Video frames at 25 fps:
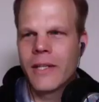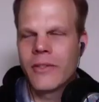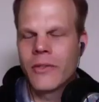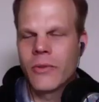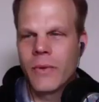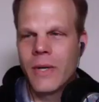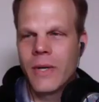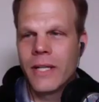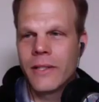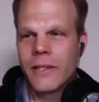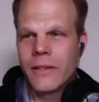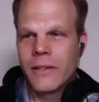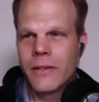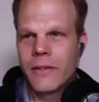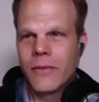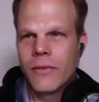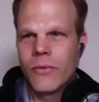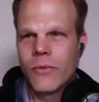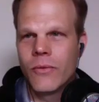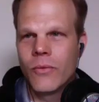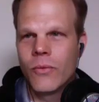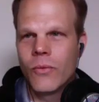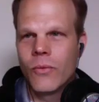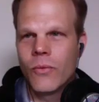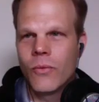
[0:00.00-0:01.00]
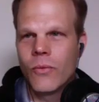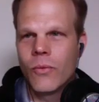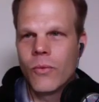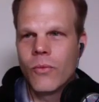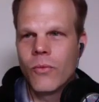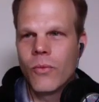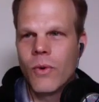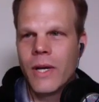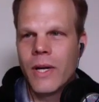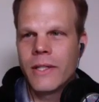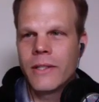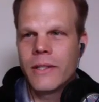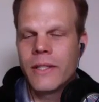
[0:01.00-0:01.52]
So
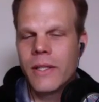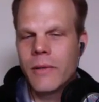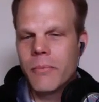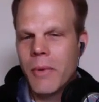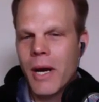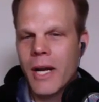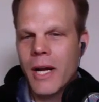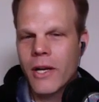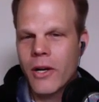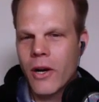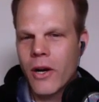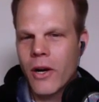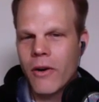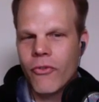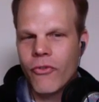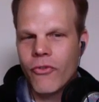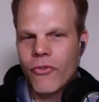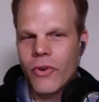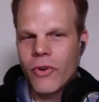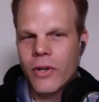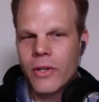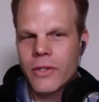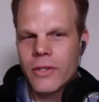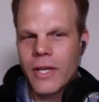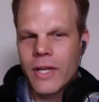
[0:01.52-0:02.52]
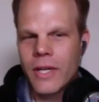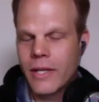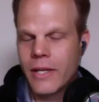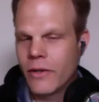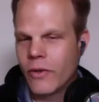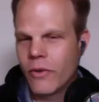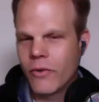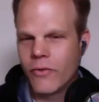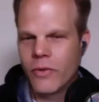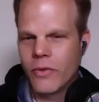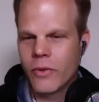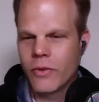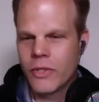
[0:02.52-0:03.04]
when I did my car first, I had
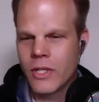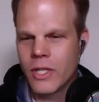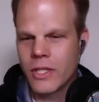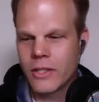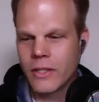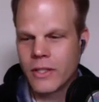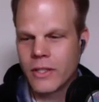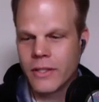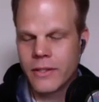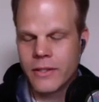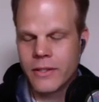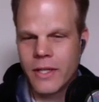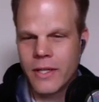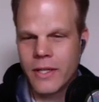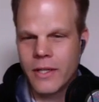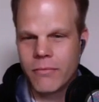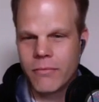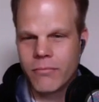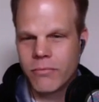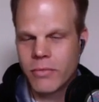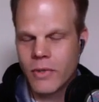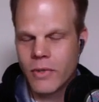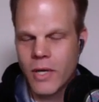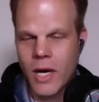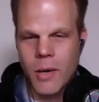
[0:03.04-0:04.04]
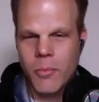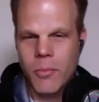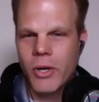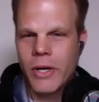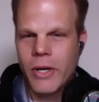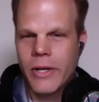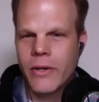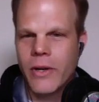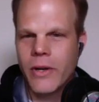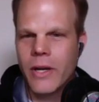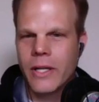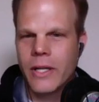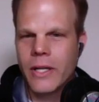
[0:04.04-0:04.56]
no fuel injection. I just had a
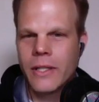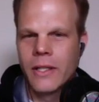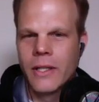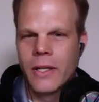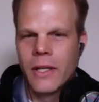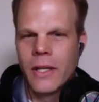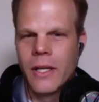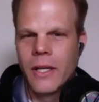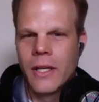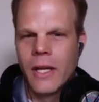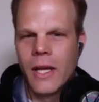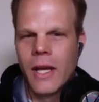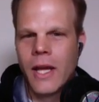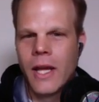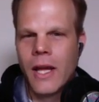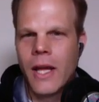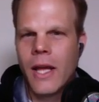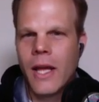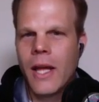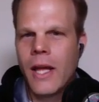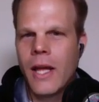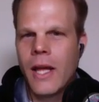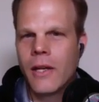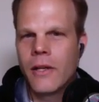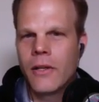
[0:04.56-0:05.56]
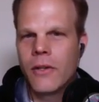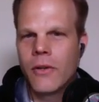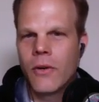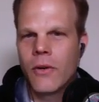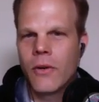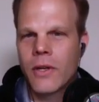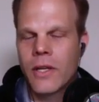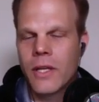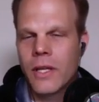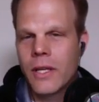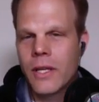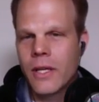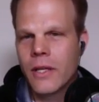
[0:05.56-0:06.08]
carburetor on it. And your
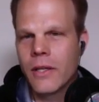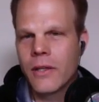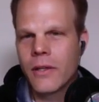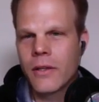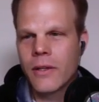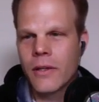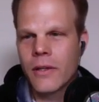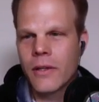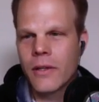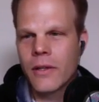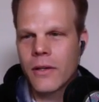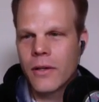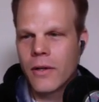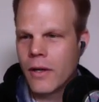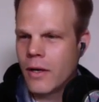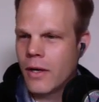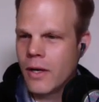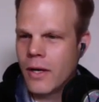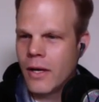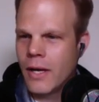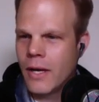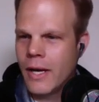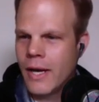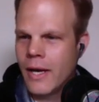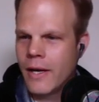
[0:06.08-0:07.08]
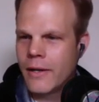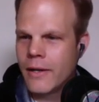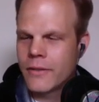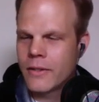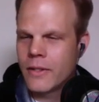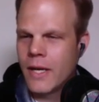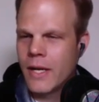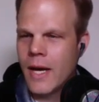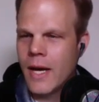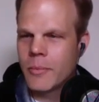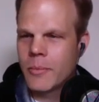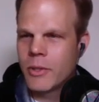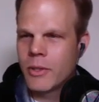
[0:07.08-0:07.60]
kit has
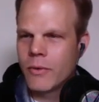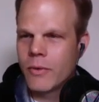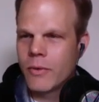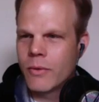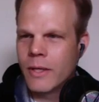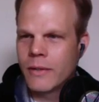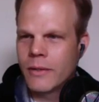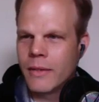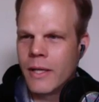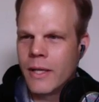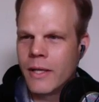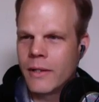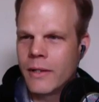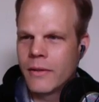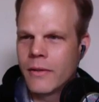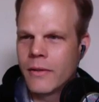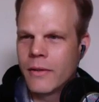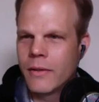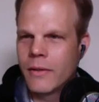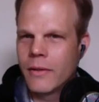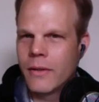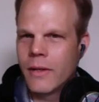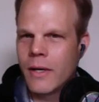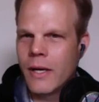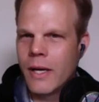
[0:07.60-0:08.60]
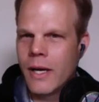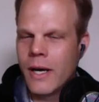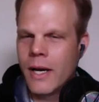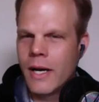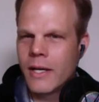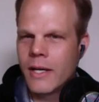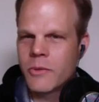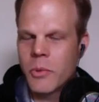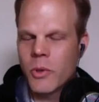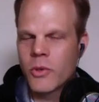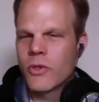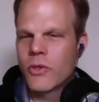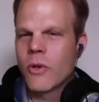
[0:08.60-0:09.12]
an option, and I
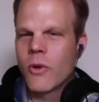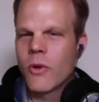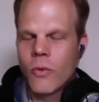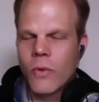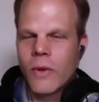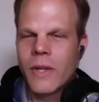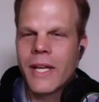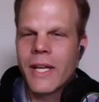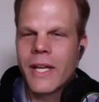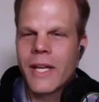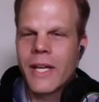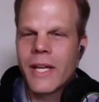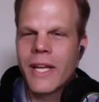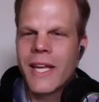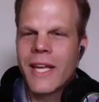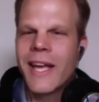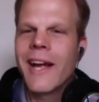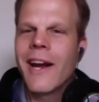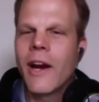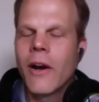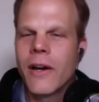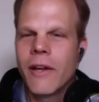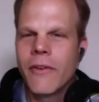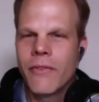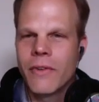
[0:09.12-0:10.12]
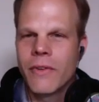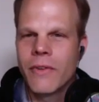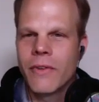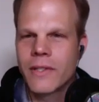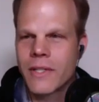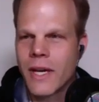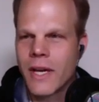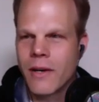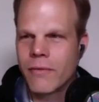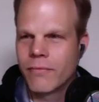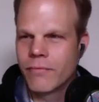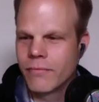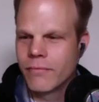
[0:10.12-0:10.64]
suppose you don't really care if
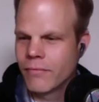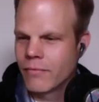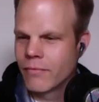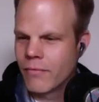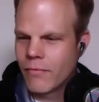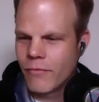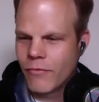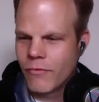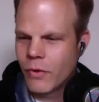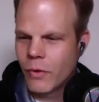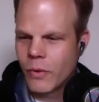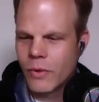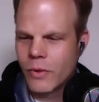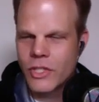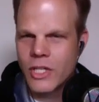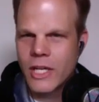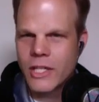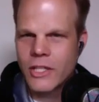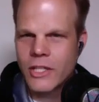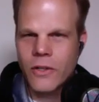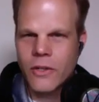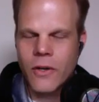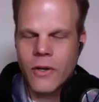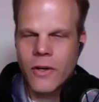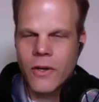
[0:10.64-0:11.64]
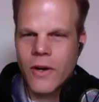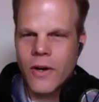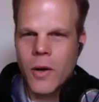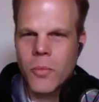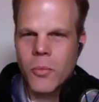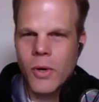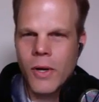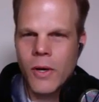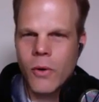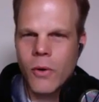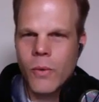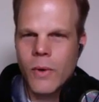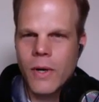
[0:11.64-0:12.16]
it's got a fuel injection or a
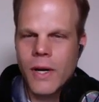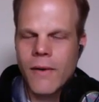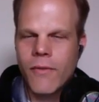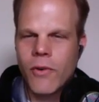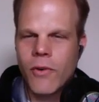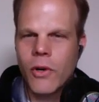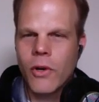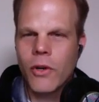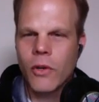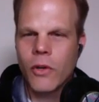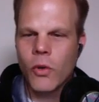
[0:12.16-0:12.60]
carburetor or whatever.